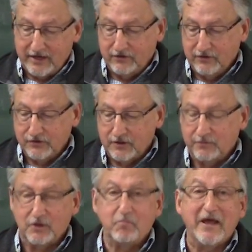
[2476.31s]
"I don't know,
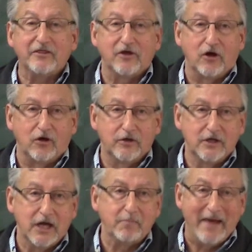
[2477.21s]
something menthol
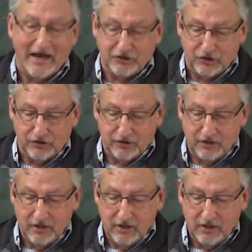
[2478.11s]
and matches."